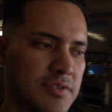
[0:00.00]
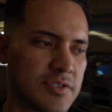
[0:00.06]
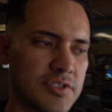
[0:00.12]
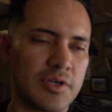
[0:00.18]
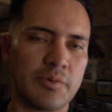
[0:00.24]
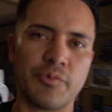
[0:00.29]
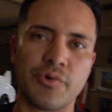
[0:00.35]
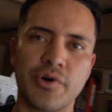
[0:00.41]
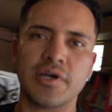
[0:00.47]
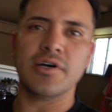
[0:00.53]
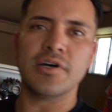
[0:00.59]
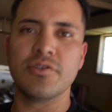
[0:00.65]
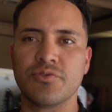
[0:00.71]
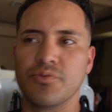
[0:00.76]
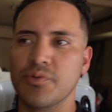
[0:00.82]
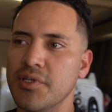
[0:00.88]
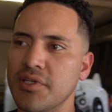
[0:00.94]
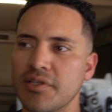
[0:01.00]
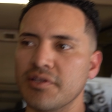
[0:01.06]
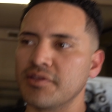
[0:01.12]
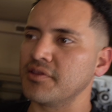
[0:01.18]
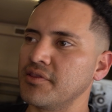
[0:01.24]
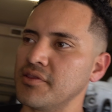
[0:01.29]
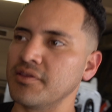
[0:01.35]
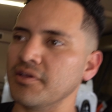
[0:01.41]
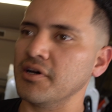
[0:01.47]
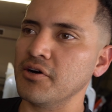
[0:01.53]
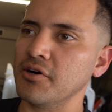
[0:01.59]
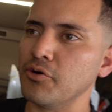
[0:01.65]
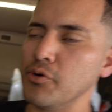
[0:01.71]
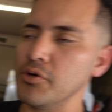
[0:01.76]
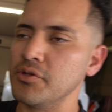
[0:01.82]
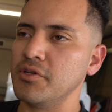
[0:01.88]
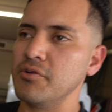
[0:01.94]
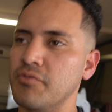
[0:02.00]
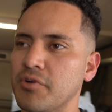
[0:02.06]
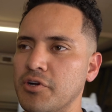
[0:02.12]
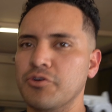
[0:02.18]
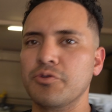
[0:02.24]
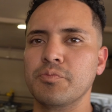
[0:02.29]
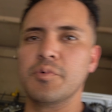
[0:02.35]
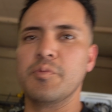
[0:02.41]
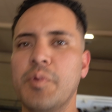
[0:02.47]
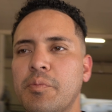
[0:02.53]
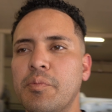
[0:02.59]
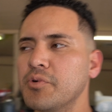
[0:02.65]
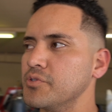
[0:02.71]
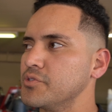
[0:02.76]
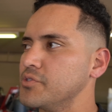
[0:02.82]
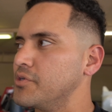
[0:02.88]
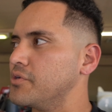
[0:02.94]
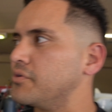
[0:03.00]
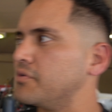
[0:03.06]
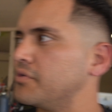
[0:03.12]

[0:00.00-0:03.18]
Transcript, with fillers: somewhere else with a whole different group of people so